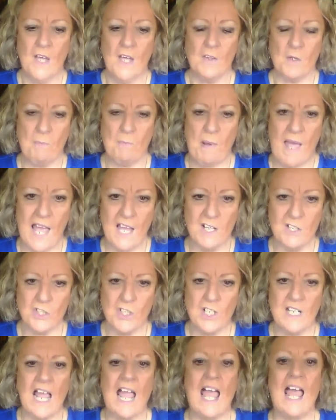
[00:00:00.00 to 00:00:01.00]
the
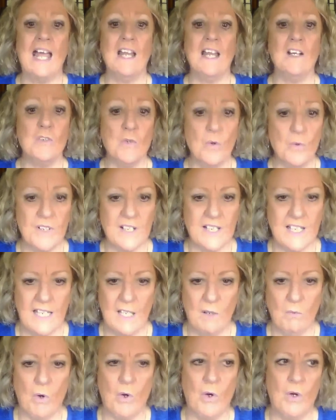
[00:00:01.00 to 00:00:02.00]
passion and all the
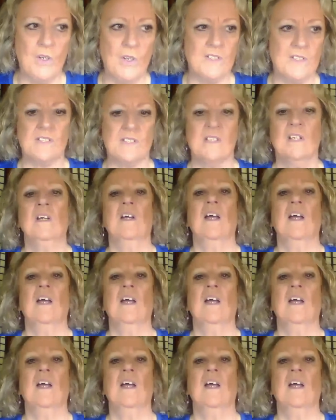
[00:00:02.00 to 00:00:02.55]
keywords